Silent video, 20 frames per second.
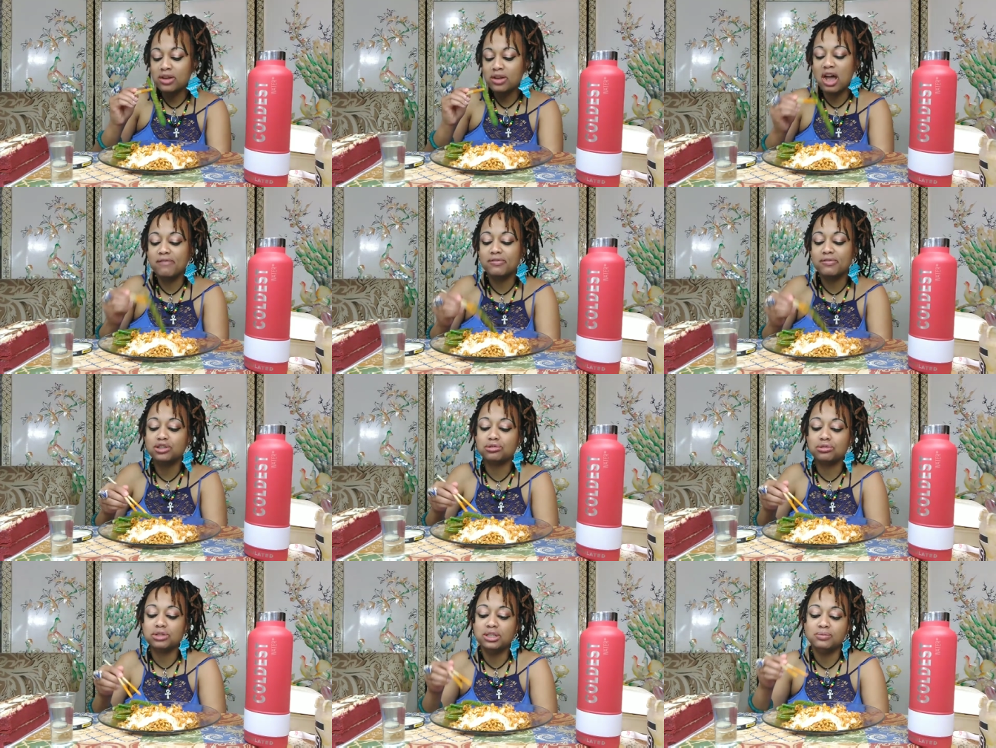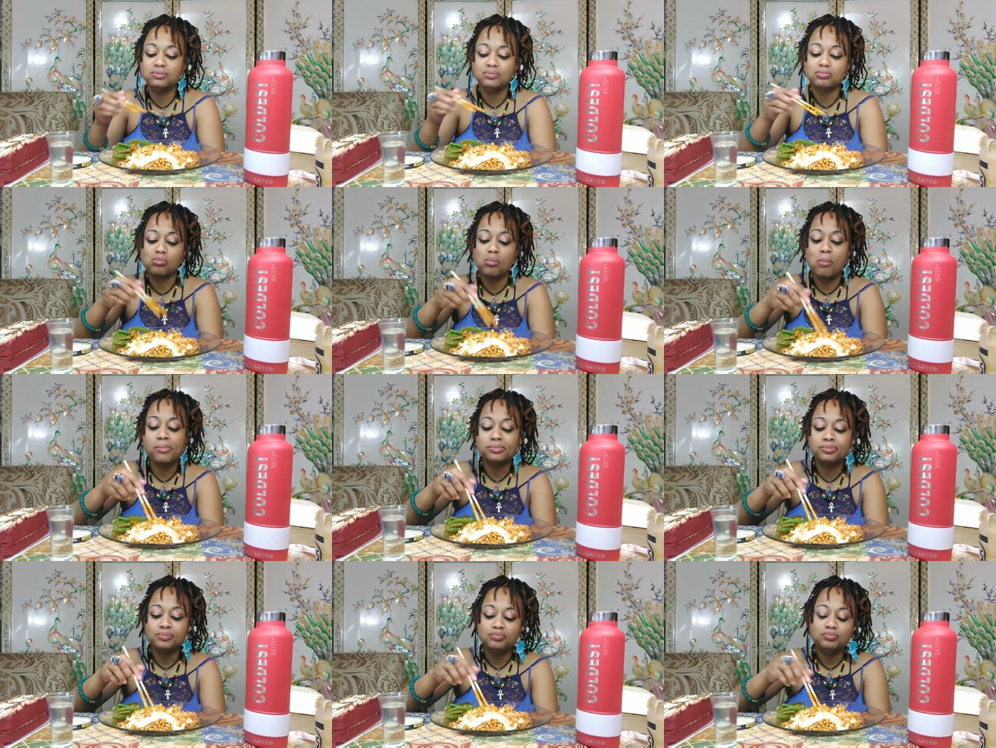to have a drink
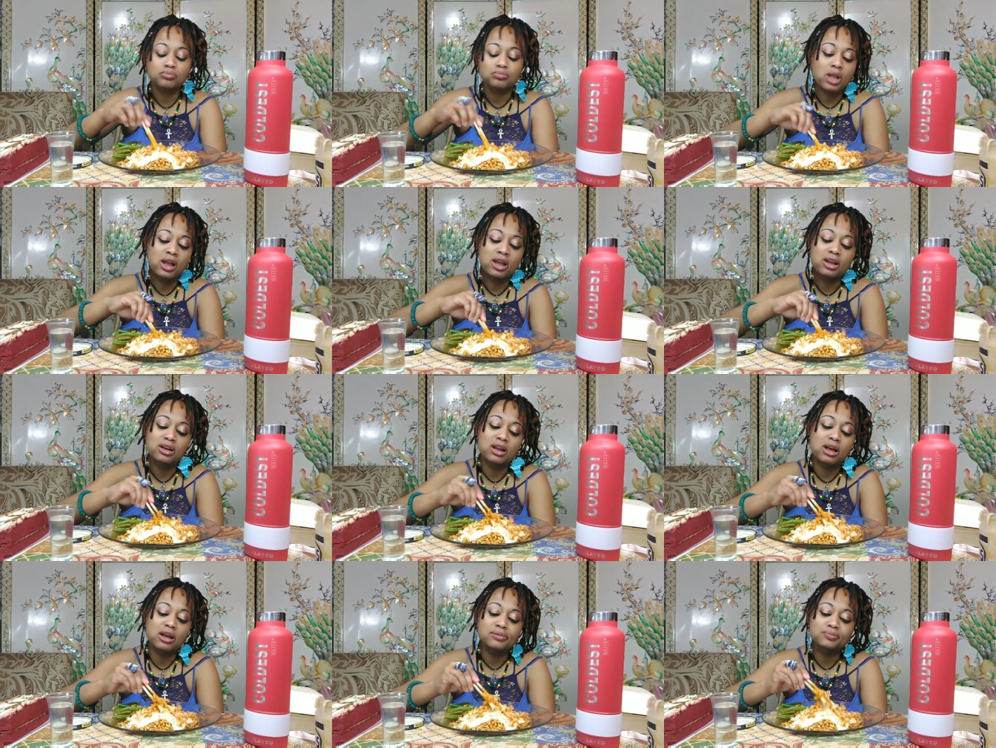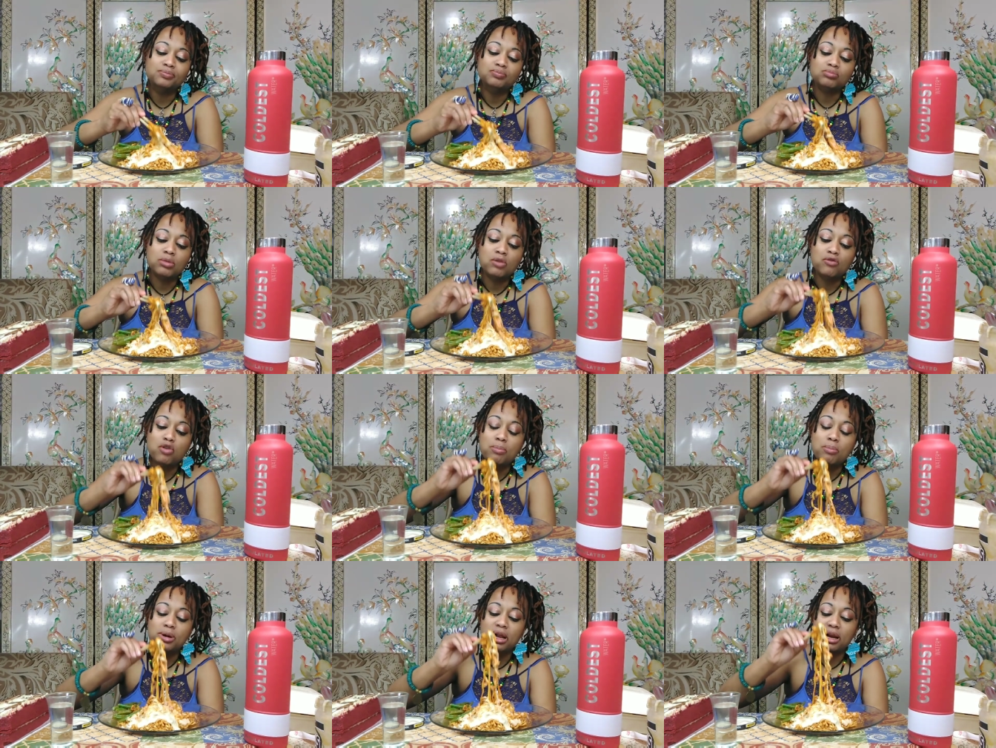and
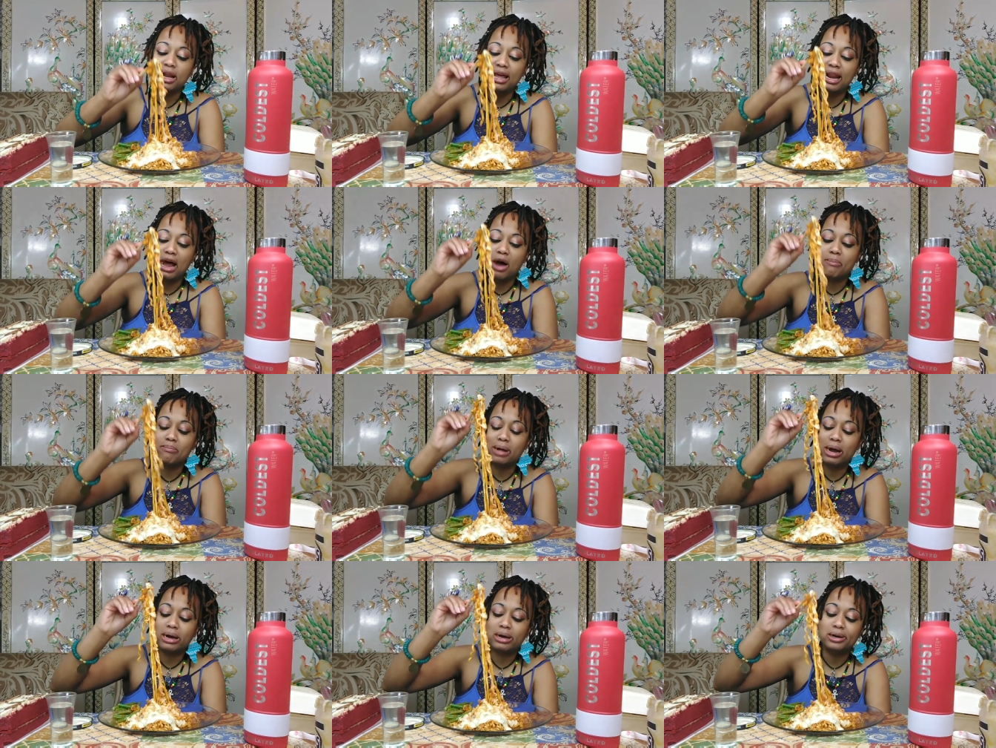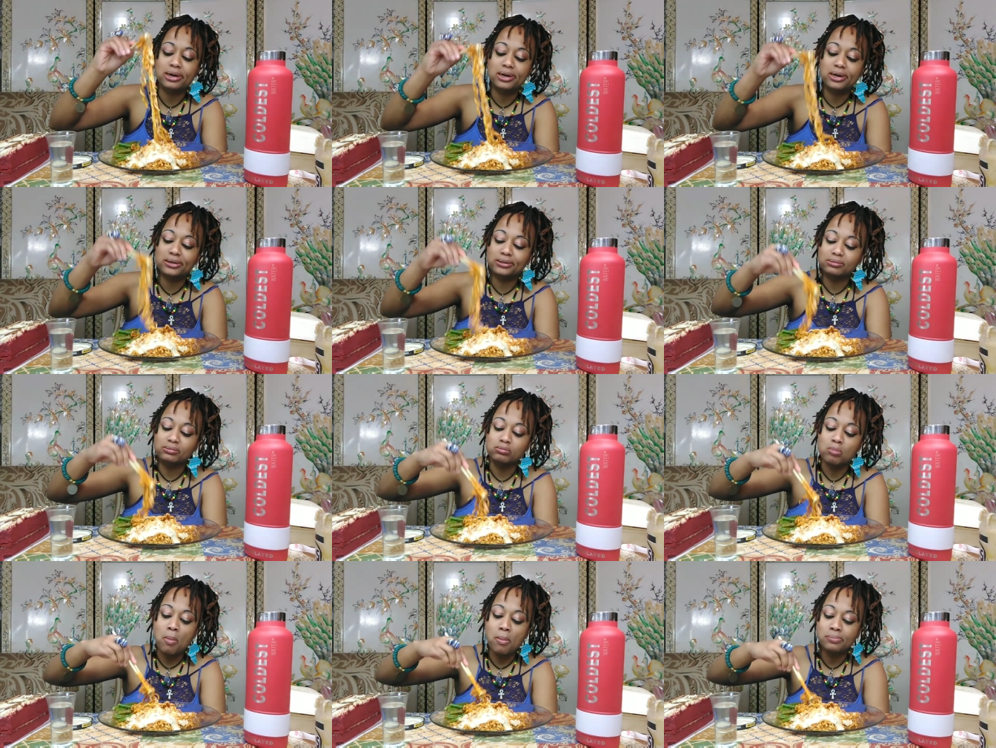for me to let out
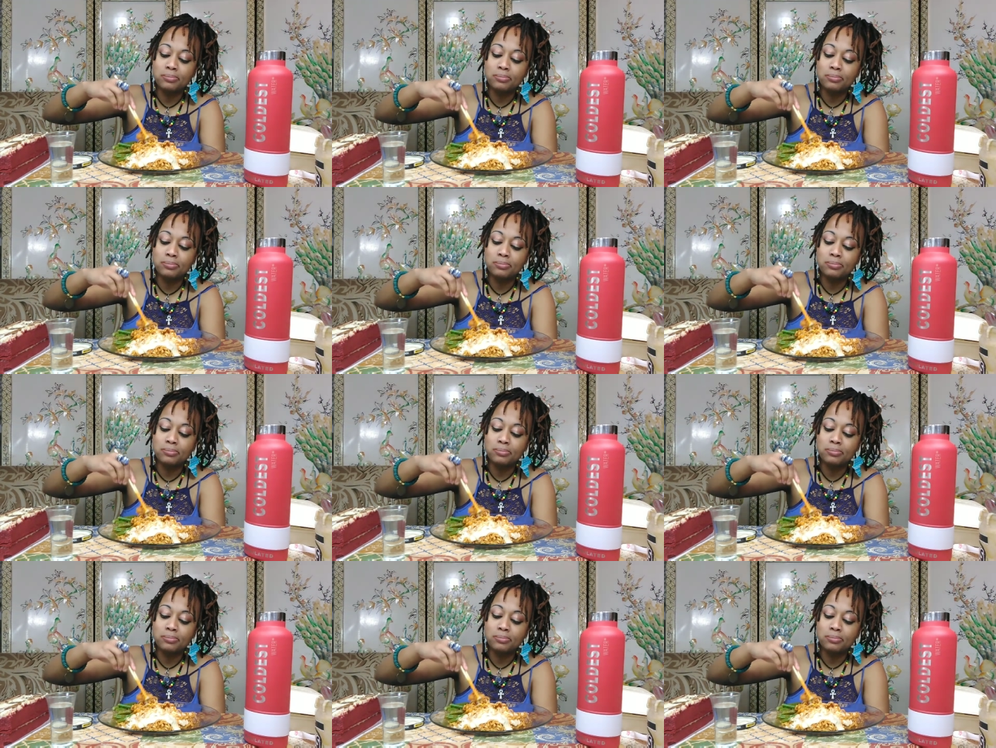my um